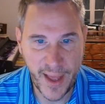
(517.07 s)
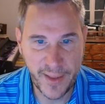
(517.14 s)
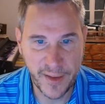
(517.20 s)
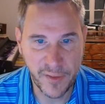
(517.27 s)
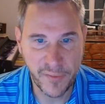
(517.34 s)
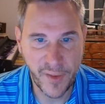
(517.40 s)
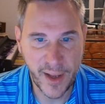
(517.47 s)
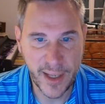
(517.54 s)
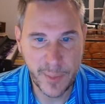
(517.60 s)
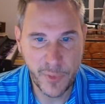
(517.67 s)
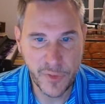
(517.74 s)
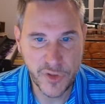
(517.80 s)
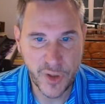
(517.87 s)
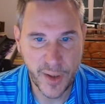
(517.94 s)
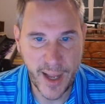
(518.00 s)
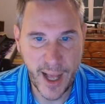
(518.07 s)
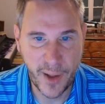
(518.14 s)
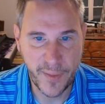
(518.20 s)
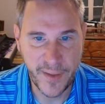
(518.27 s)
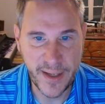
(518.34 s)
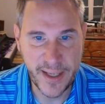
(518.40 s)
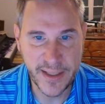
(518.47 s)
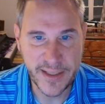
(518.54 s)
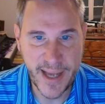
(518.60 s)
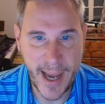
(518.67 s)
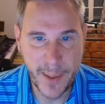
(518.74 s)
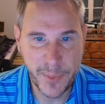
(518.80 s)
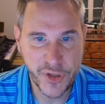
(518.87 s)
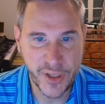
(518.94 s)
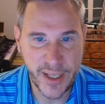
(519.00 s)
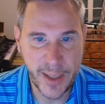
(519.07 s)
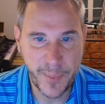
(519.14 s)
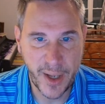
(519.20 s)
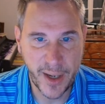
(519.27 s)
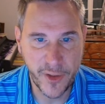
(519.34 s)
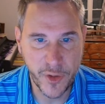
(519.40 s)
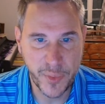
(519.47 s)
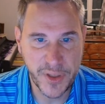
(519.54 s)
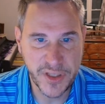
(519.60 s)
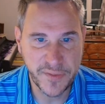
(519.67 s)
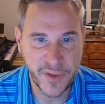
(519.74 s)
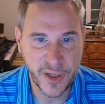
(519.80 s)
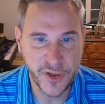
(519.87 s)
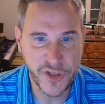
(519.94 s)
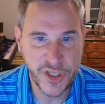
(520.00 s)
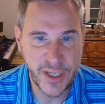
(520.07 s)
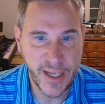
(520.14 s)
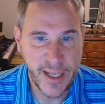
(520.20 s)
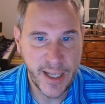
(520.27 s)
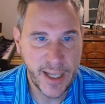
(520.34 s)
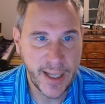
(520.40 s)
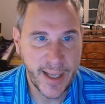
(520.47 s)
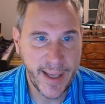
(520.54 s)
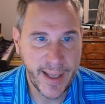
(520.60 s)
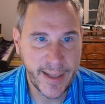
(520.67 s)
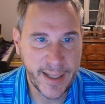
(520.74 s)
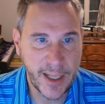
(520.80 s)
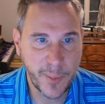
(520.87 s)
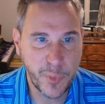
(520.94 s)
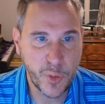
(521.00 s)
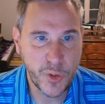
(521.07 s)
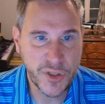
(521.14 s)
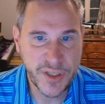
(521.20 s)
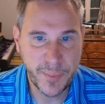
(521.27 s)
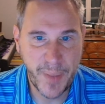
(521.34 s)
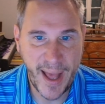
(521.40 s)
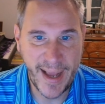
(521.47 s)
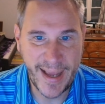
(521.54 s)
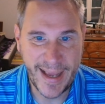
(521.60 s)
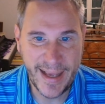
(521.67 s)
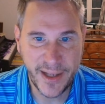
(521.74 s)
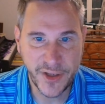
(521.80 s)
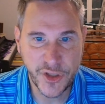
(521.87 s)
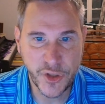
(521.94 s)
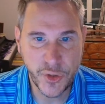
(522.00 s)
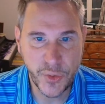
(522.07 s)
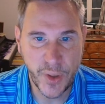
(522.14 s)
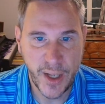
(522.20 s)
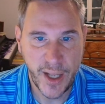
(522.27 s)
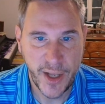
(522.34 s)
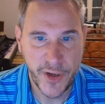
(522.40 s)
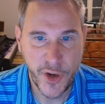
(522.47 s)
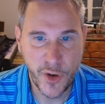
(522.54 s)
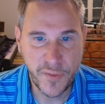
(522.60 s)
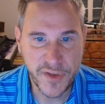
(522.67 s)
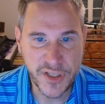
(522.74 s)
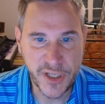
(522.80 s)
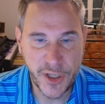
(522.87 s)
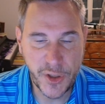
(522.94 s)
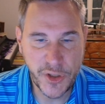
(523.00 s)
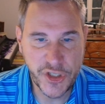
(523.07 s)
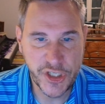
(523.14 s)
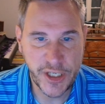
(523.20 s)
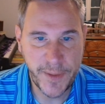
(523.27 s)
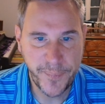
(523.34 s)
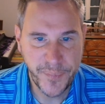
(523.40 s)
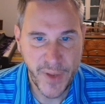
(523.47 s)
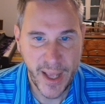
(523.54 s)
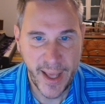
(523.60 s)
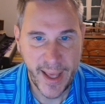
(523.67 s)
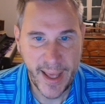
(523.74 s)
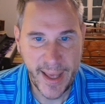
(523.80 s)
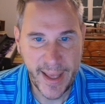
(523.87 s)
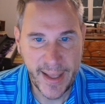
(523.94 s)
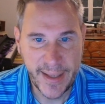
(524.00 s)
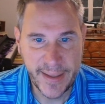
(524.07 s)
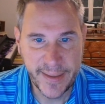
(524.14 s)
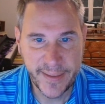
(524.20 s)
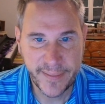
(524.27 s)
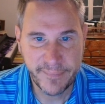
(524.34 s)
and then it finally moves on out, and then it gets captured again by another piece of energy and uh, pulls it back into Nova Scotia and